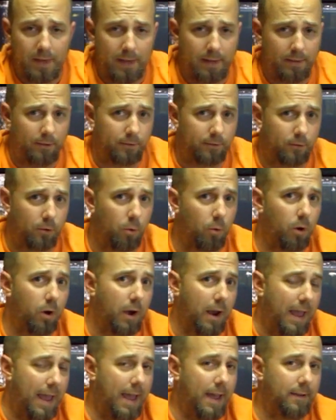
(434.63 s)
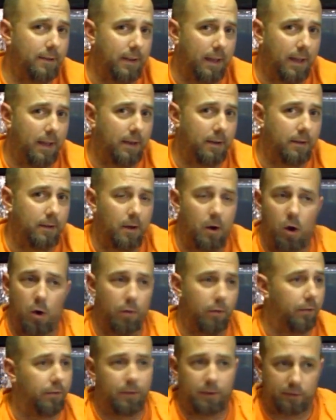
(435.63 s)
in the store and in
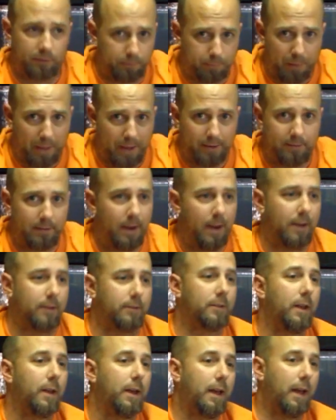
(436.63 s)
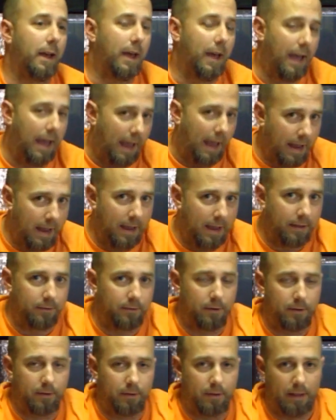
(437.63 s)
all of the display tanks
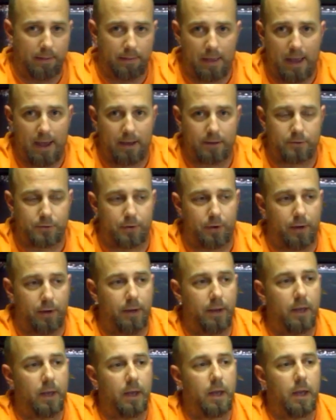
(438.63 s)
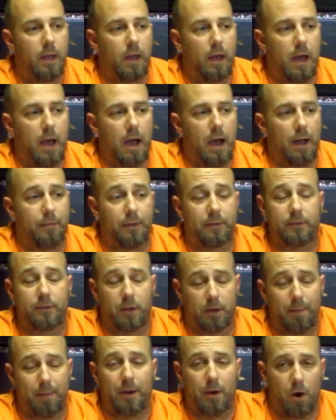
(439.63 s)
and in the hatchery that's
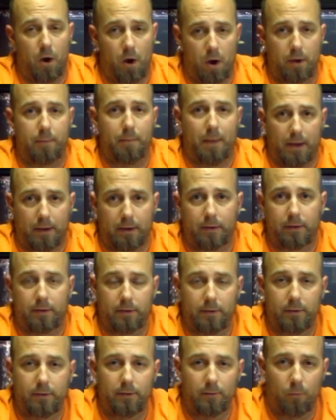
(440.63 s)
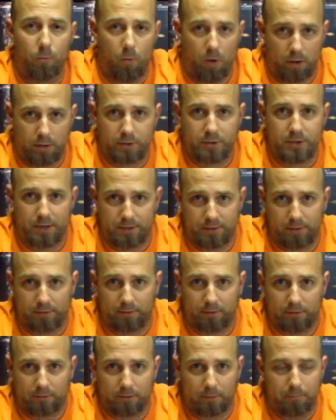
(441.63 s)
going to be an automated water changing
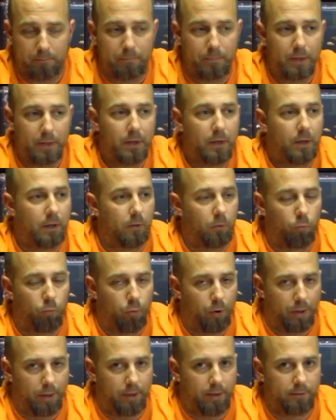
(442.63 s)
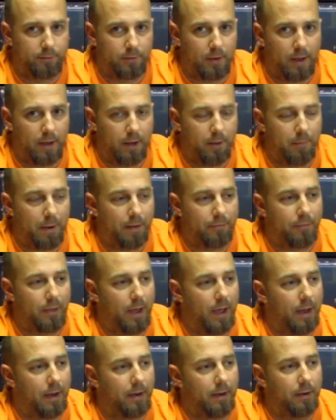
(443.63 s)
system. Really exciting about
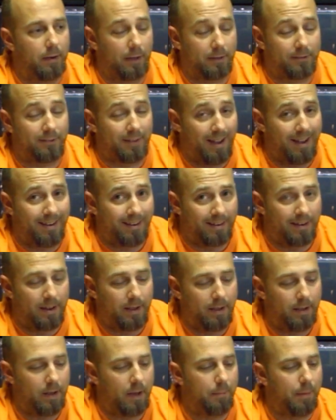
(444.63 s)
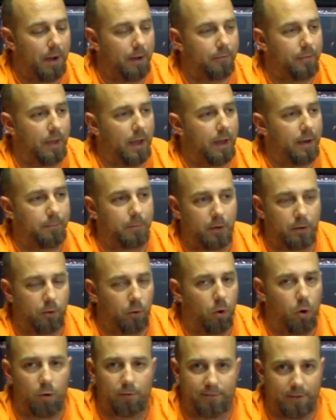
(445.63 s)
that. Excited about that. I'm going to
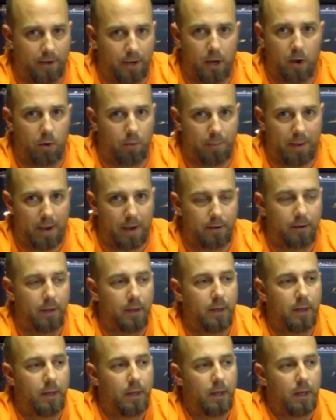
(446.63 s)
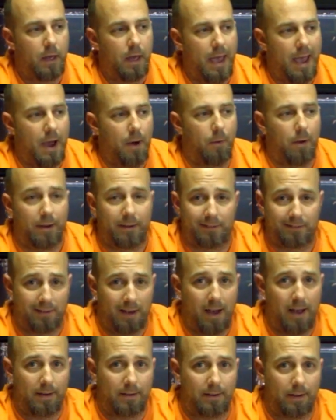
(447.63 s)
do a whole video about how I
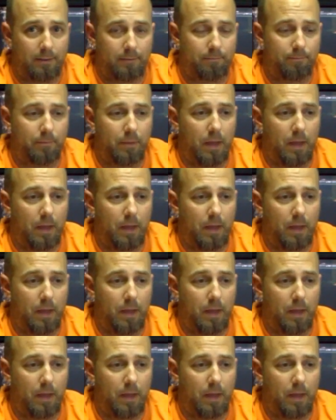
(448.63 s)
designed it